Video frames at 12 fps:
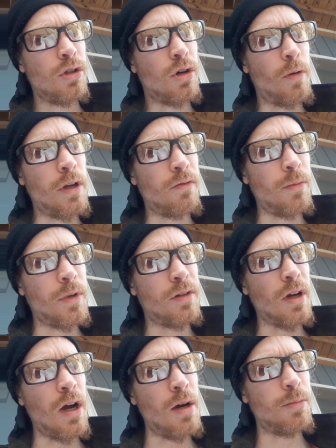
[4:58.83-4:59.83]
going from the
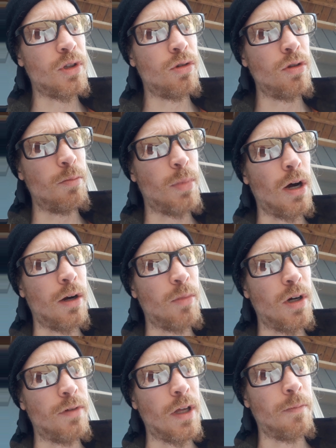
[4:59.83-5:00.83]
top to the
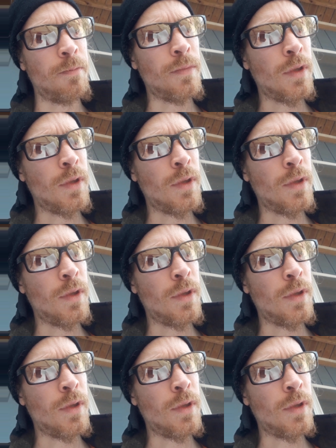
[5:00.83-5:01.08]
bottom of it.